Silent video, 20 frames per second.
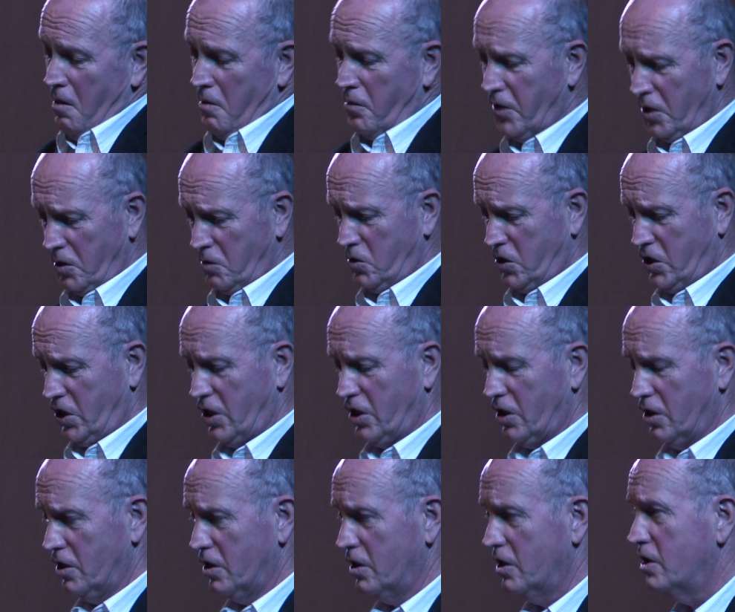
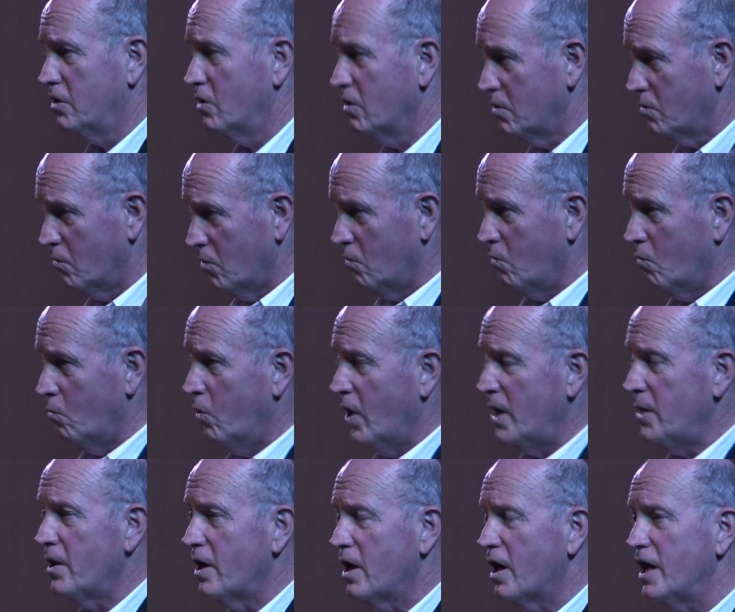that
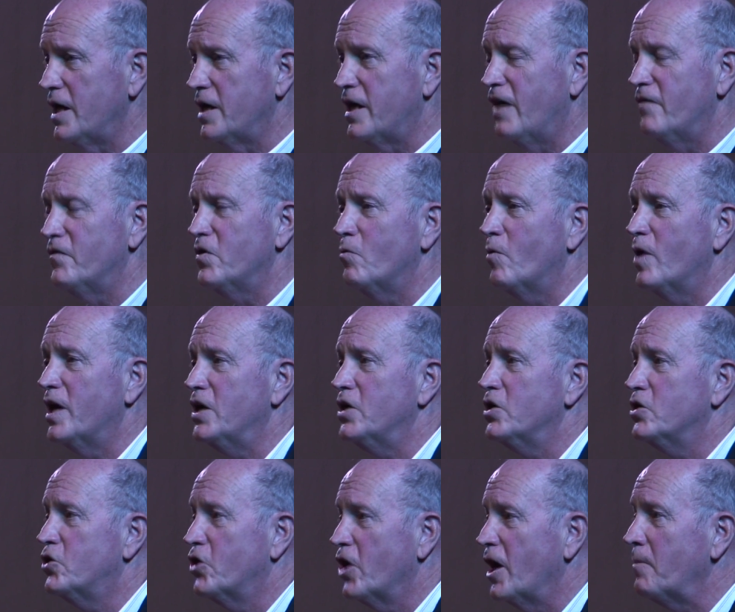when the light
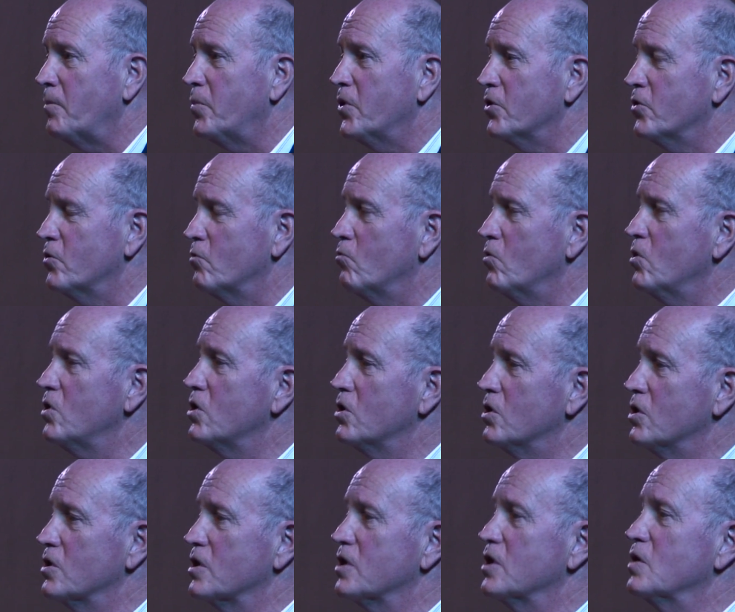heavyweight champion of the
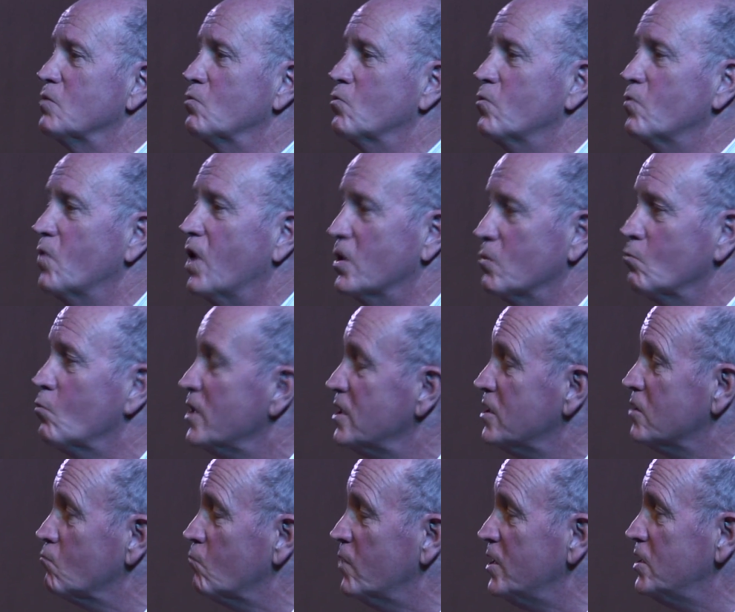world
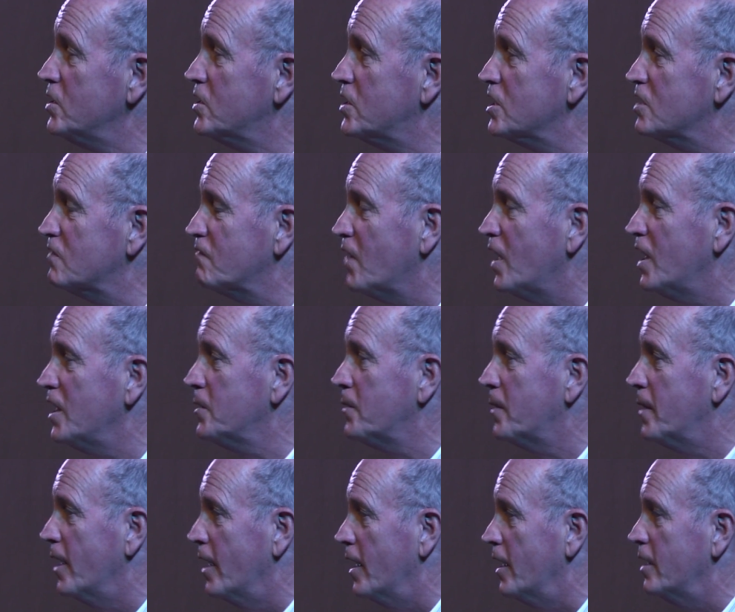wins his fight
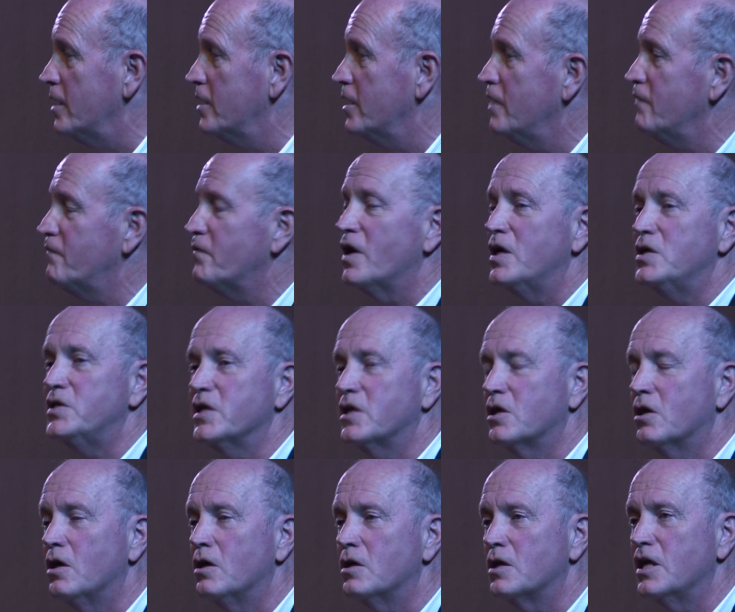there, he finds he
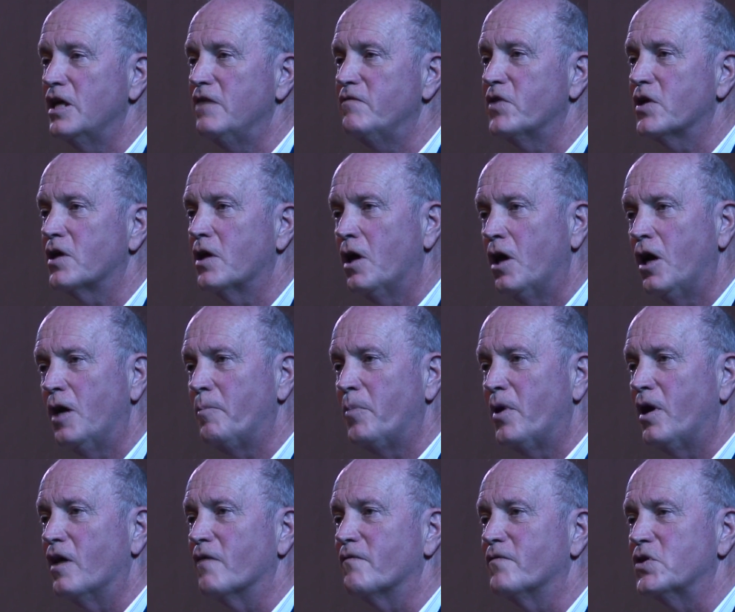can't leave the car
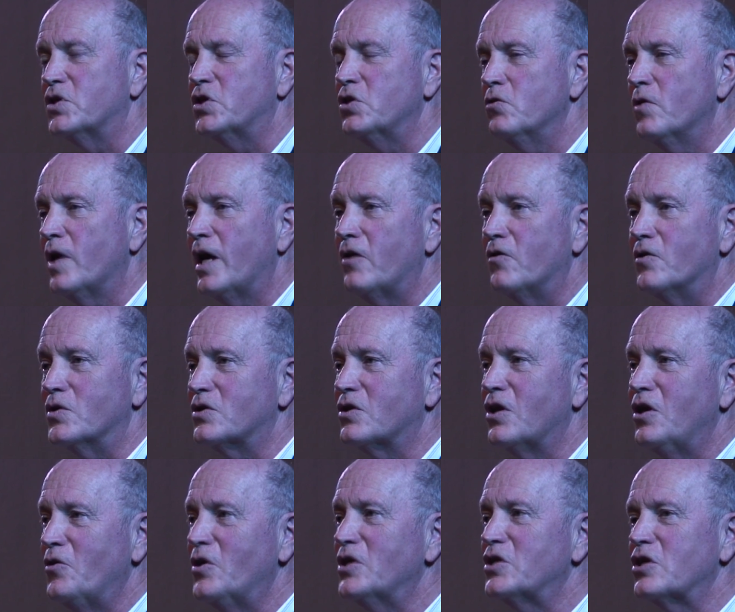park for 2 hours.
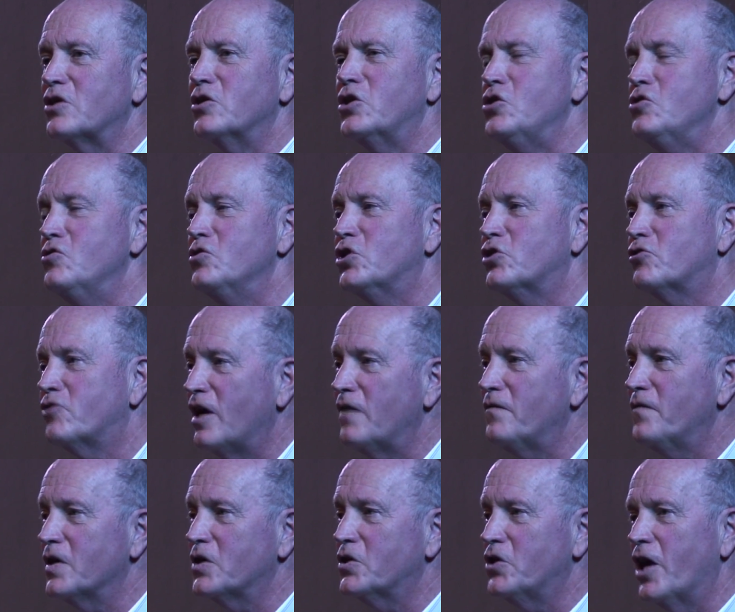There's a huge
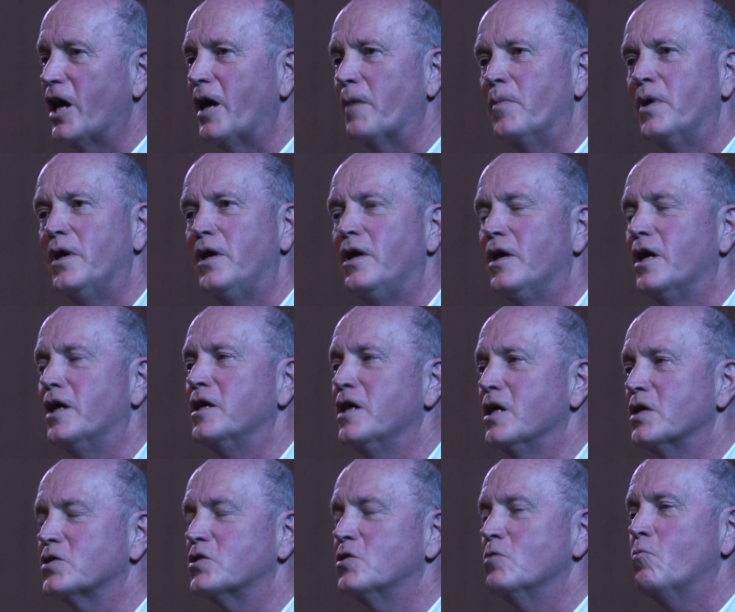traffic jam, and he
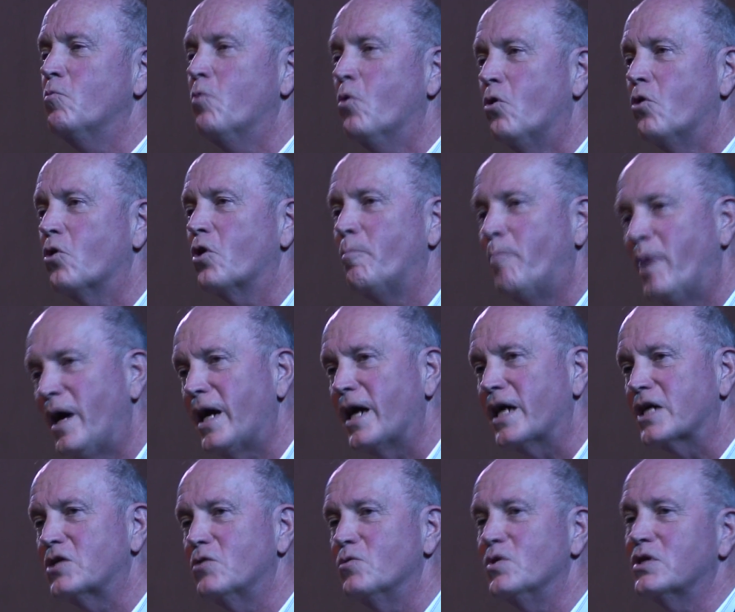has to walk
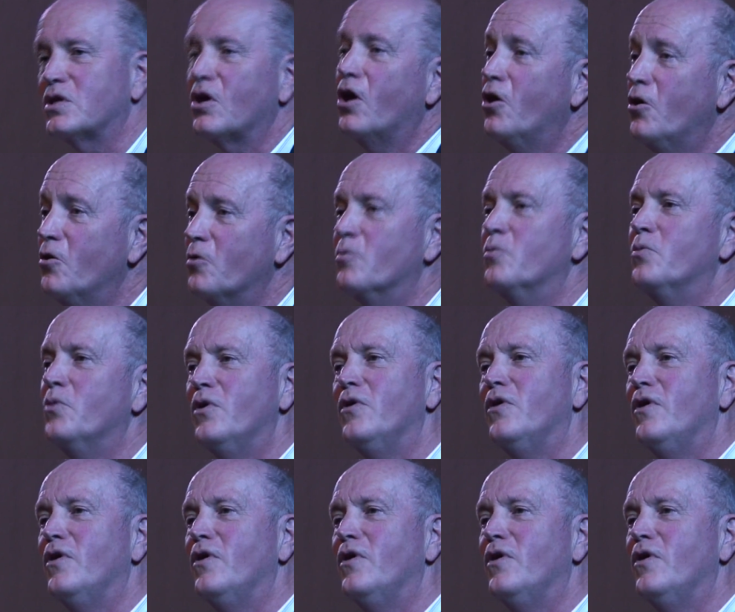back to his home